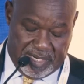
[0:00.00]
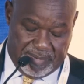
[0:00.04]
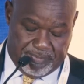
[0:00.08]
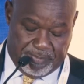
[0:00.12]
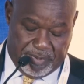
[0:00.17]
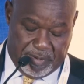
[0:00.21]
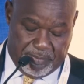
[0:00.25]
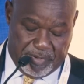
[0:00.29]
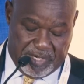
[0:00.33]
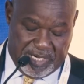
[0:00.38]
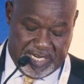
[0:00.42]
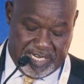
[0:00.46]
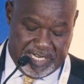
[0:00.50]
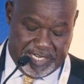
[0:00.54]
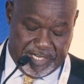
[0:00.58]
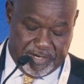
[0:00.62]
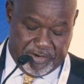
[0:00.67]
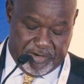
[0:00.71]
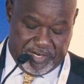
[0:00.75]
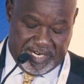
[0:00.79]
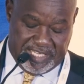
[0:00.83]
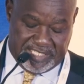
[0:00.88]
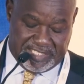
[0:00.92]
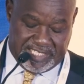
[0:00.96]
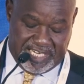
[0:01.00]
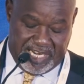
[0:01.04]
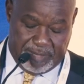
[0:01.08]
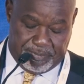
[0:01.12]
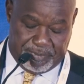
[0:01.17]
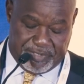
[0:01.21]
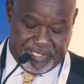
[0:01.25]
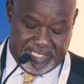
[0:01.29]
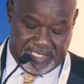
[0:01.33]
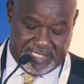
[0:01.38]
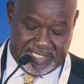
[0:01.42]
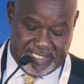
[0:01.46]
popularly known as
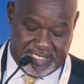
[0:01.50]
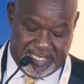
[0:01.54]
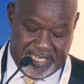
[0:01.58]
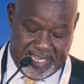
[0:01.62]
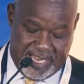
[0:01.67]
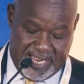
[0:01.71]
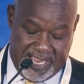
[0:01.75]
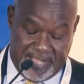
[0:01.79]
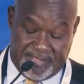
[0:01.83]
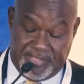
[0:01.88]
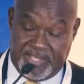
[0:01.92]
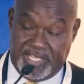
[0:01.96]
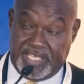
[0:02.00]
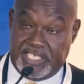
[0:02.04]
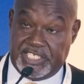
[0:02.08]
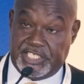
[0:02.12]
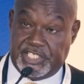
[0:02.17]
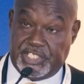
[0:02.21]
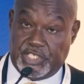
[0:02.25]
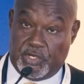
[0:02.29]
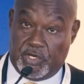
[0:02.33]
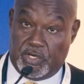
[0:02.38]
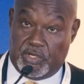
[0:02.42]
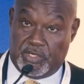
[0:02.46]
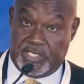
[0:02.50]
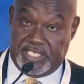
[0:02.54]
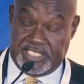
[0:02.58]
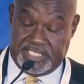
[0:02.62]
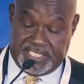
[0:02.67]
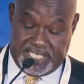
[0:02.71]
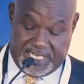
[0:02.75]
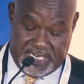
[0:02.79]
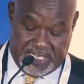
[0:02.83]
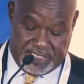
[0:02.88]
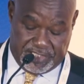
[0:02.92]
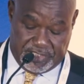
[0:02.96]
LAPSET, and the Isiolo
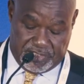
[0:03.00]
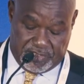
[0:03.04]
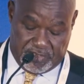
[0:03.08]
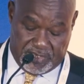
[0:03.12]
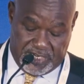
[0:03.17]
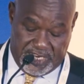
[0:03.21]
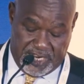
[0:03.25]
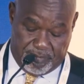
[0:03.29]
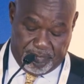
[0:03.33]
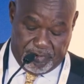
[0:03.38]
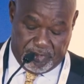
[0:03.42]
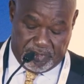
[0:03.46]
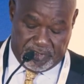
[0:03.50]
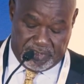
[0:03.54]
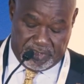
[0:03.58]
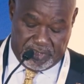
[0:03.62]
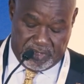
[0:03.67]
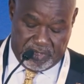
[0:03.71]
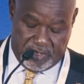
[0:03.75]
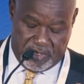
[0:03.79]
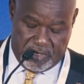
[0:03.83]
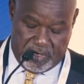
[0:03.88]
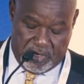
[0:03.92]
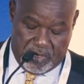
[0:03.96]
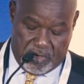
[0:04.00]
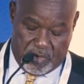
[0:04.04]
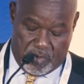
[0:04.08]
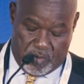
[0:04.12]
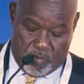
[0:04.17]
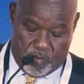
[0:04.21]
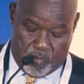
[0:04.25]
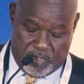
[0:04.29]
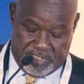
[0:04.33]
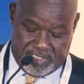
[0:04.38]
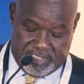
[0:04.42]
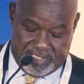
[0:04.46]
International Airport,
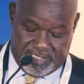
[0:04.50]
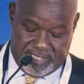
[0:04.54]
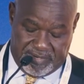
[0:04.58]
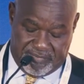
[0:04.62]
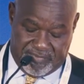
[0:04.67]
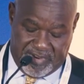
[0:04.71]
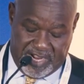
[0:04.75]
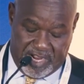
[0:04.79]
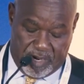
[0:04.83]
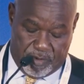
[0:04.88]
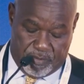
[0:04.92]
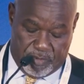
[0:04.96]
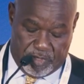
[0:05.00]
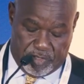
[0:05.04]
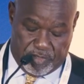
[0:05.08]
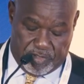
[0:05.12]
which is a viable